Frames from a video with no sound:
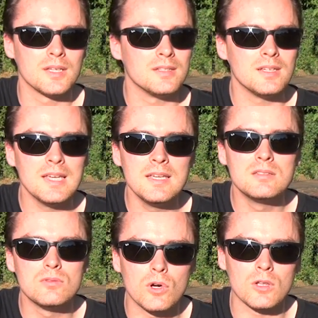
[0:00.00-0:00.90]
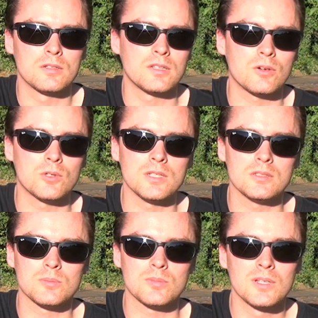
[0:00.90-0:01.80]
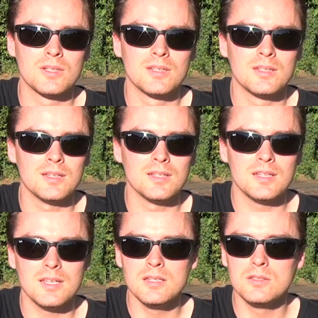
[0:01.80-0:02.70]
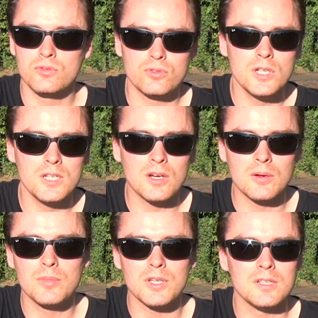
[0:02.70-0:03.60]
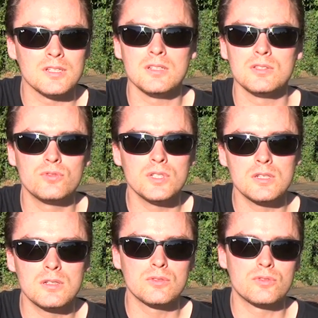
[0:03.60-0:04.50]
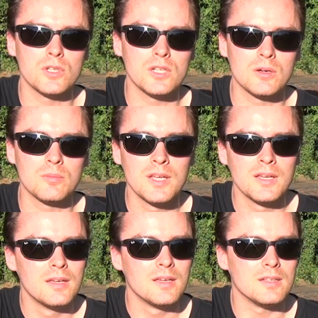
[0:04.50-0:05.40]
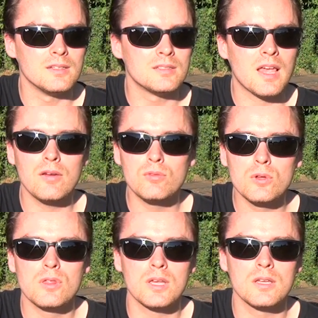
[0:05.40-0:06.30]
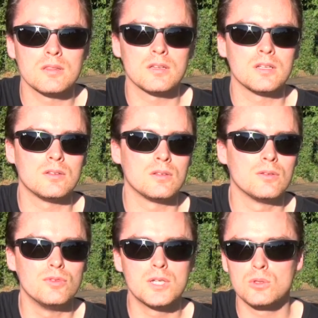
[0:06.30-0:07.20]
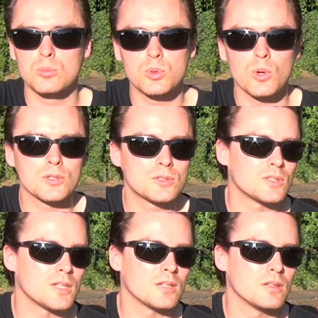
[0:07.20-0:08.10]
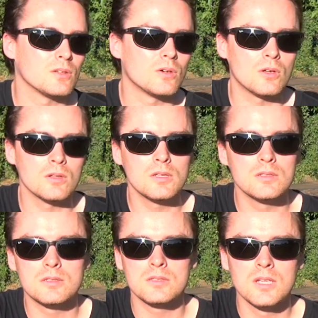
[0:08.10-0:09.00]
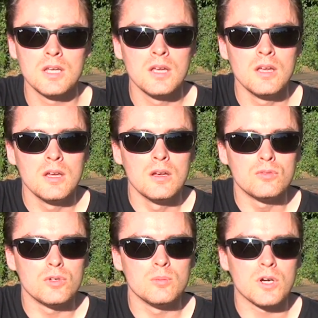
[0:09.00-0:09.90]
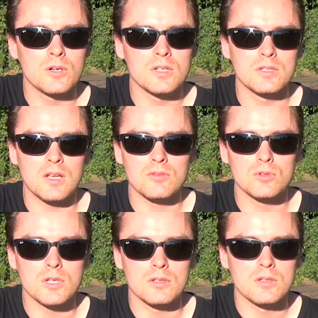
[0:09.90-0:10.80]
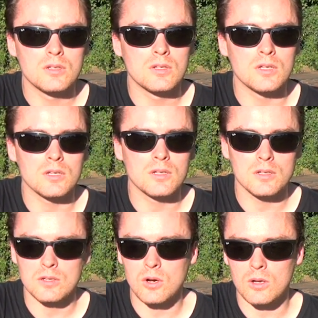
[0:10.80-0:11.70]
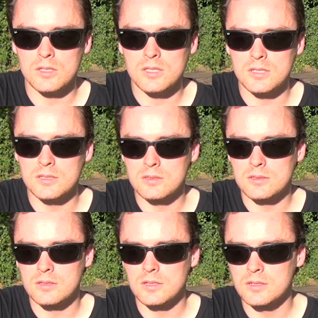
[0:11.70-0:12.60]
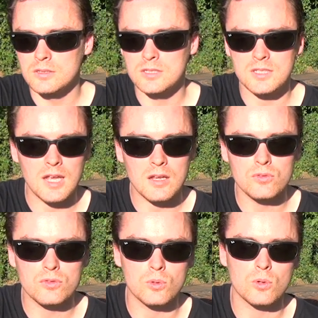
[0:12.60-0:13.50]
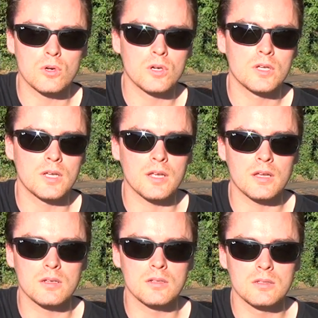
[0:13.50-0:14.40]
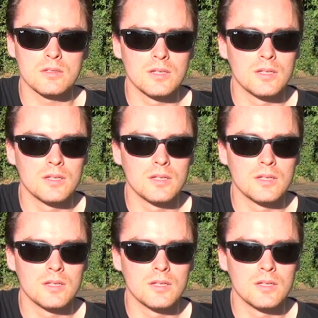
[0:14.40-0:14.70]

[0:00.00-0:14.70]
It is voluntarism. It is freedom. It is physical freedom. It is everything that Victor Pross and all his free market advocate colleagues stand for, and